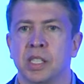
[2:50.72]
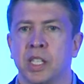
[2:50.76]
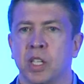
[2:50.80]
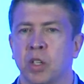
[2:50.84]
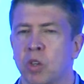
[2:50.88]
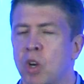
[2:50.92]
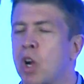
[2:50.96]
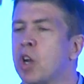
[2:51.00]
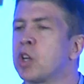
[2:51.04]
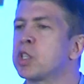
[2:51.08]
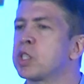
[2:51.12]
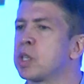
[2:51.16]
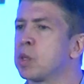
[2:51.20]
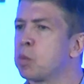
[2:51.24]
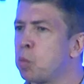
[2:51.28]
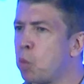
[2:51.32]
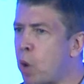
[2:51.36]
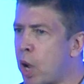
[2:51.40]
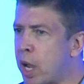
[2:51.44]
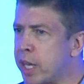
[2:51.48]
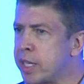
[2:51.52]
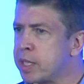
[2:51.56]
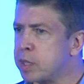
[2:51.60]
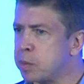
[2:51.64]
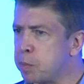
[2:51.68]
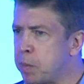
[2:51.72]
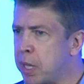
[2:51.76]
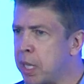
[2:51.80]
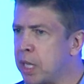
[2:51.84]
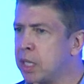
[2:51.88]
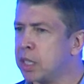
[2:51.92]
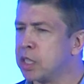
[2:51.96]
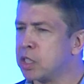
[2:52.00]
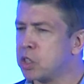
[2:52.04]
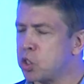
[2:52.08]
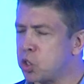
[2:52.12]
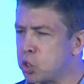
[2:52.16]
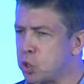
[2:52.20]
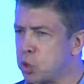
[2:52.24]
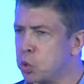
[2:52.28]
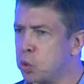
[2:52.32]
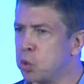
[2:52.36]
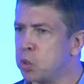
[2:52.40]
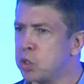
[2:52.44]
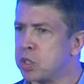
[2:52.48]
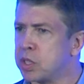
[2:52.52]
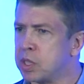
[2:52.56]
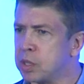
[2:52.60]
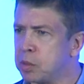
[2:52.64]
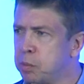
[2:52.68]
There are some wise men in
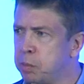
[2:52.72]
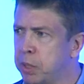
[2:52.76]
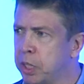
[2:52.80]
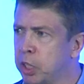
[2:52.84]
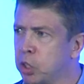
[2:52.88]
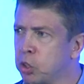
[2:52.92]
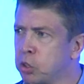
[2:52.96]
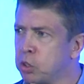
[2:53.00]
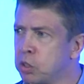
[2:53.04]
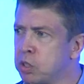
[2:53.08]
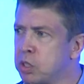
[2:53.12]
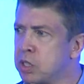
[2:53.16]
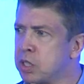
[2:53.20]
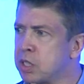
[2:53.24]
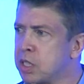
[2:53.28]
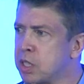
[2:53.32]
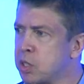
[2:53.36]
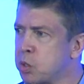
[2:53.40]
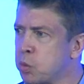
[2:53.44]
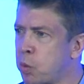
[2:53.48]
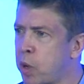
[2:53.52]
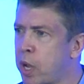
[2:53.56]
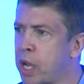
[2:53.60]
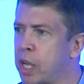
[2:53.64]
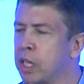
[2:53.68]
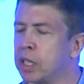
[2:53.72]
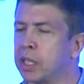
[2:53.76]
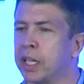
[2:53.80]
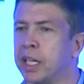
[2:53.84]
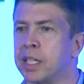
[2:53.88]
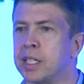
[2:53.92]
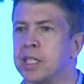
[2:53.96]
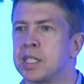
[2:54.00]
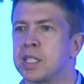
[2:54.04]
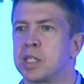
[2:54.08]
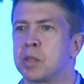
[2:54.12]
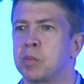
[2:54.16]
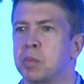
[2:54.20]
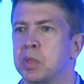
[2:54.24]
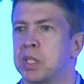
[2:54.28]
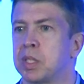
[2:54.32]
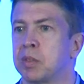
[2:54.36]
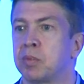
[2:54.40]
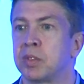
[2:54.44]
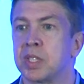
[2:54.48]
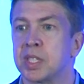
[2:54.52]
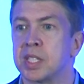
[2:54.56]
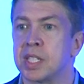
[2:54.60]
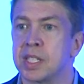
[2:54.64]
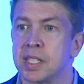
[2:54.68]
suits and beards as well, and some
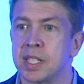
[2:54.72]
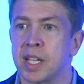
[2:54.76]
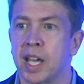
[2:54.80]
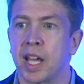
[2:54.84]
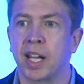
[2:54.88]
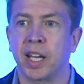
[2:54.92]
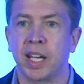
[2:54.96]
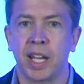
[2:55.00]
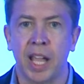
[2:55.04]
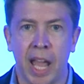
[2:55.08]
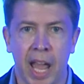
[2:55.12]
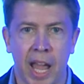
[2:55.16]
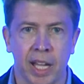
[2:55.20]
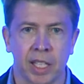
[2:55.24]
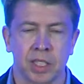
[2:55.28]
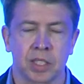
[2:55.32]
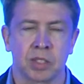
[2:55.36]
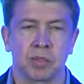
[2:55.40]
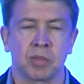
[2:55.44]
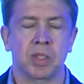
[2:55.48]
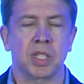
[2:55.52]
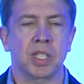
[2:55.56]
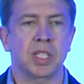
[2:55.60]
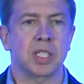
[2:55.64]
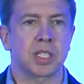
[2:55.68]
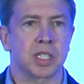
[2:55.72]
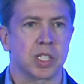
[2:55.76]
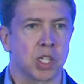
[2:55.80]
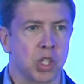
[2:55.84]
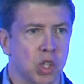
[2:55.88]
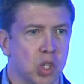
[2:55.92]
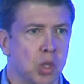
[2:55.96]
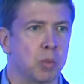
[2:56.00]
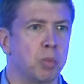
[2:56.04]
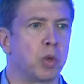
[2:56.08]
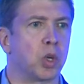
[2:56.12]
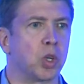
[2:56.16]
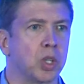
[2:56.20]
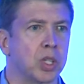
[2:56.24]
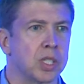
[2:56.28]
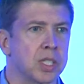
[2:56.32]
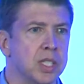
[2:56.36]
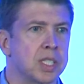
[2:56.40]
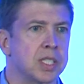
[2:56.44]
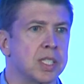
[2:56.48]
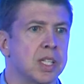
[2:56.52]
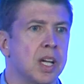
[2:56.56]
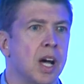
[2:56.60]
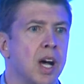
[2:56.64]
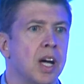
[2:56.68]
civil society activists in their
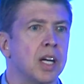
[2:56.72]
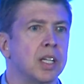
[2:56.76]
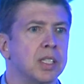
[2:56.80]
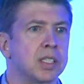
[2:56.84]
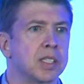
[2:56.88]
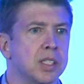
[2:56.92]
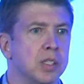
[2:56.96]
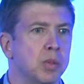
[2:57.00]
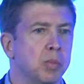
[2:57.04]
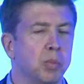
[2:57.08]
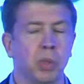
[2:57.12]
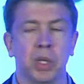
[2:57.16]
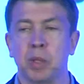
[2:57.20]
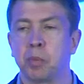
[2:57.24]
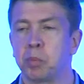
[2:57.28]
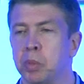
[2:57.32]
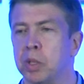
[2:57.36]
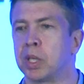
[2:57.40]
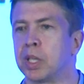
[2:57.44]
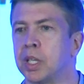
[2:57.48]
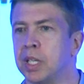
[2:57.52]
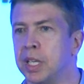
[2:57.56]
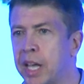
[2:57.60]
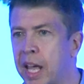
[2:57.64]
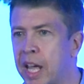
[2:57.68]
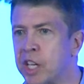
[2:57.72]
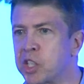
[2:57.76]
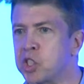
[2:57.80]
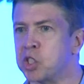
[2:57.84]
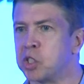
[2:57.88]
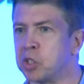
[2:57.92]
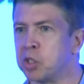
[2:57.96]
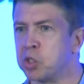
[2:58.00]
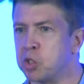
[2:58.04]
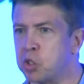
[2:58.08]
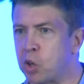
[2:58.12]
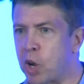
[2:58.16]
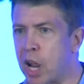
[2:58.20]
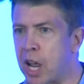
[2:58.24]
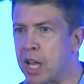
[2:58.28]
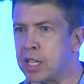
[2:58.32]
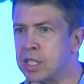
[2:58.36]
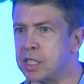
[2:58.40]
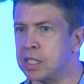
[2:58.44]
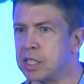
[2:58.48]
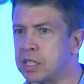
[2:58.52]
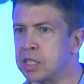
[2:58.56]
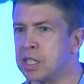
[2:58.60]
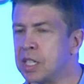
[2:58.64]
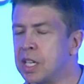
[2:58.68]
Birkenstocks, and people in national
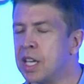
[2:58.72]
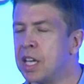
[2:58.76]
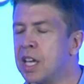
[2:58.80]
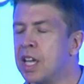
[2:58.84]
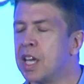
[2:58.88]
dress.